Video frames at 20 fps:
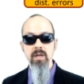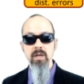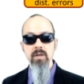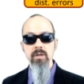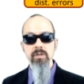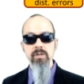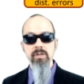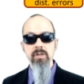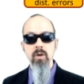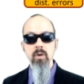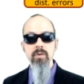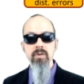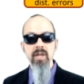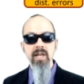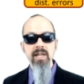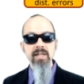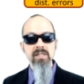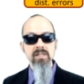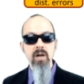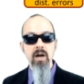So
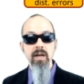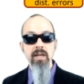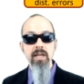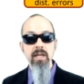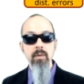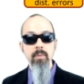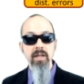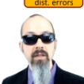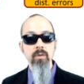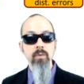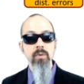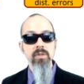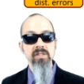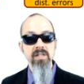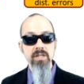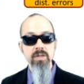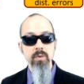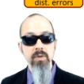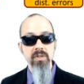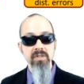that's talking about the
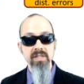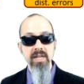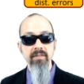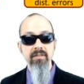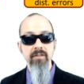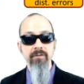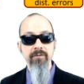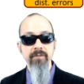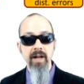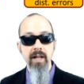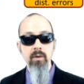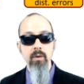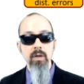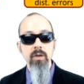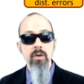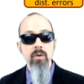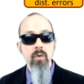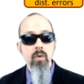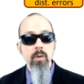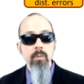residuals have to follow a
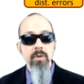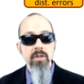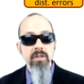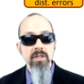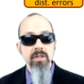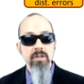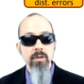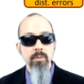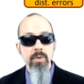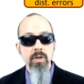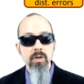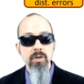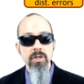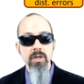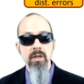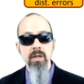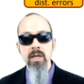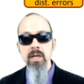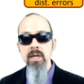normal distribution.